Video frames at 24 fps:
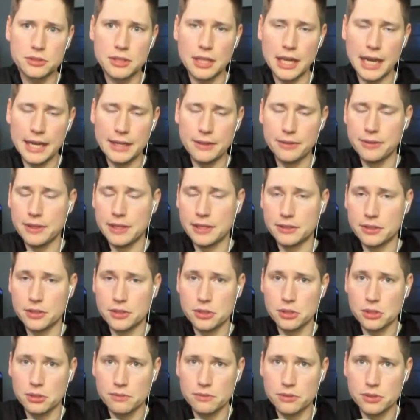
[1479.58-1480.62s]
I think,
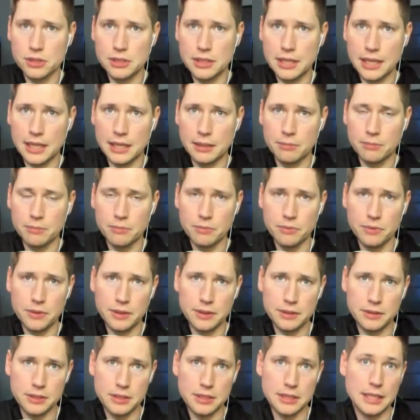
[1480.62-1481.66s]
deserves a name
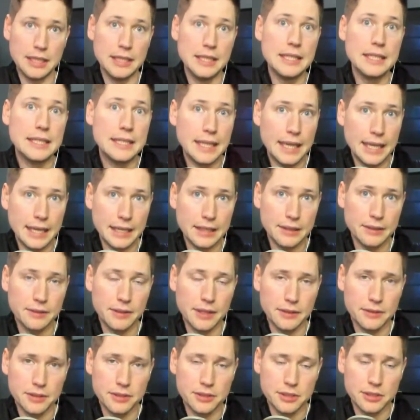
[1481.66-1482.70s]
to indicate
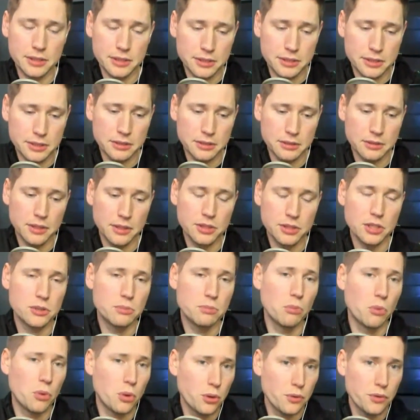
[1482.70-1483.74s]
that this is
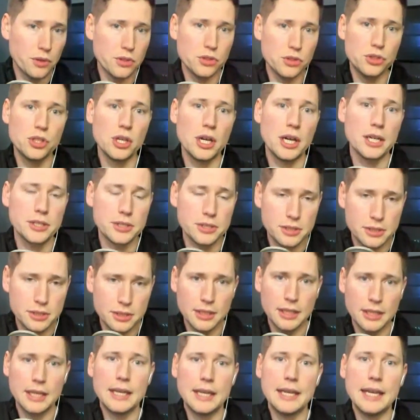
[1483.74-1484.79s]
more than just
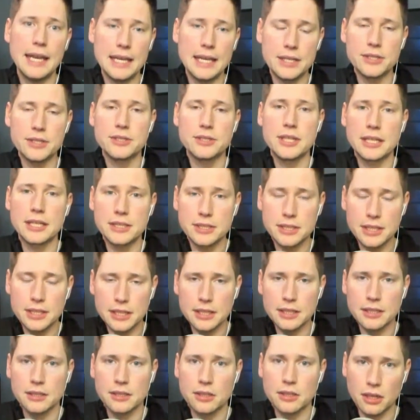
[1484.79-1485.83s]
a
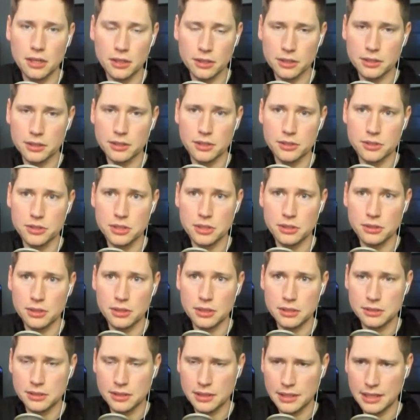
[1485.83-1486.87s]
60 card in our
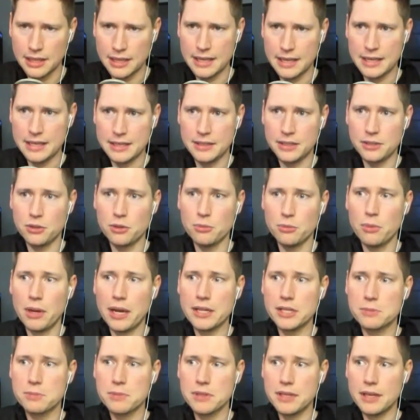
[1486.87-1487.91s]
series. It
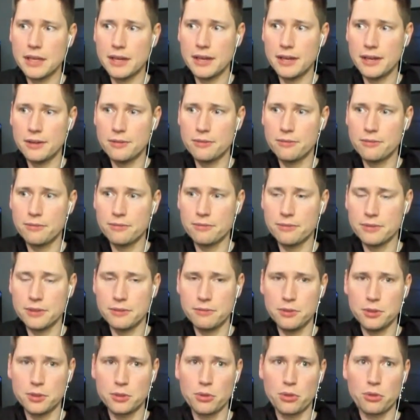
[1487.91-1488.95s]
reminds me of,
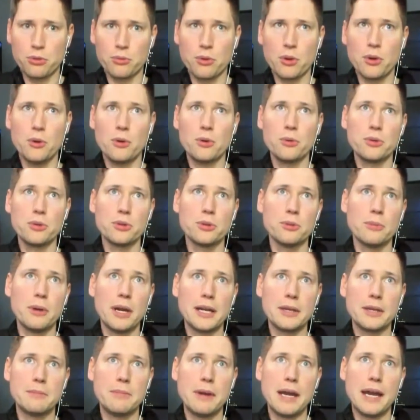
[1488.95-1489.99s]
if you can throw your
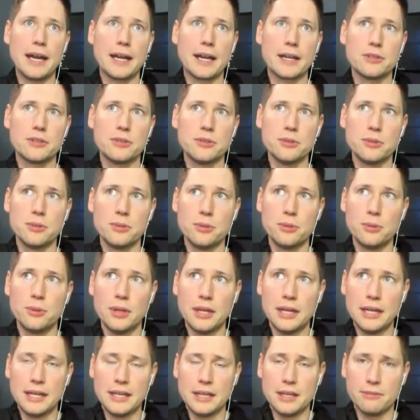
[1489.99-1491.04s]
mind back to
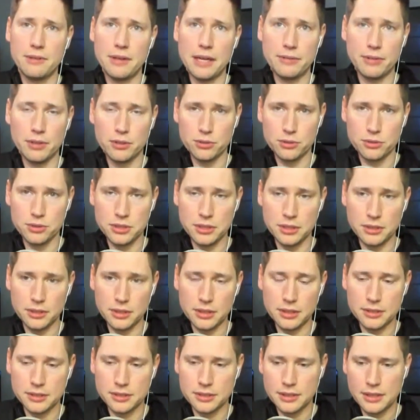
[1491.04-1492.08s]
the 500
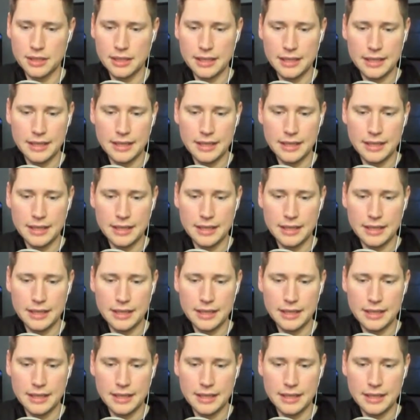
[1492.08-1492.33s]
series,